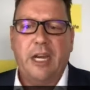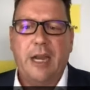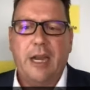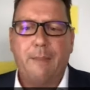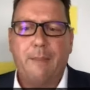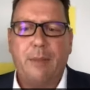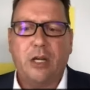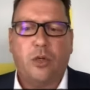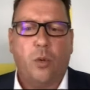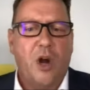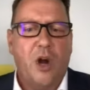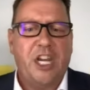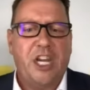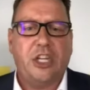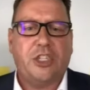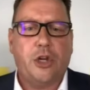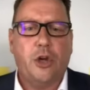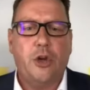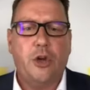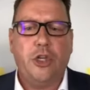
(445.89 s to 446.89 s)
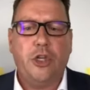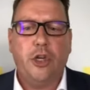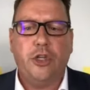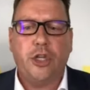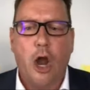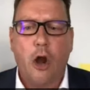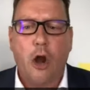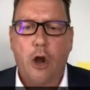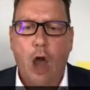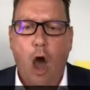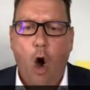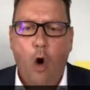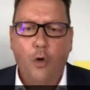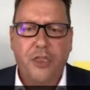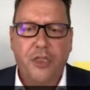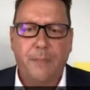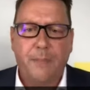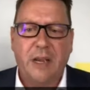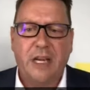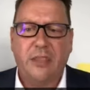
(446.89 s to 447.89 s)
bidder number 22, you don't
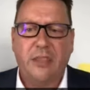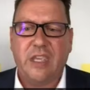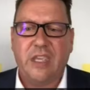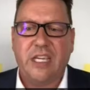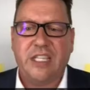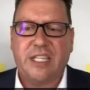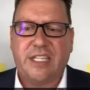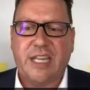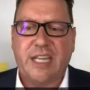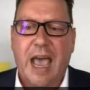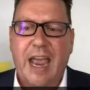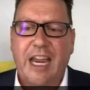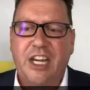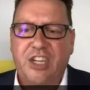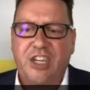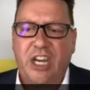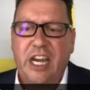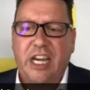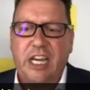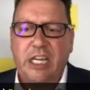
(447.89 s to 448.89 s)
hold the bid at this stage.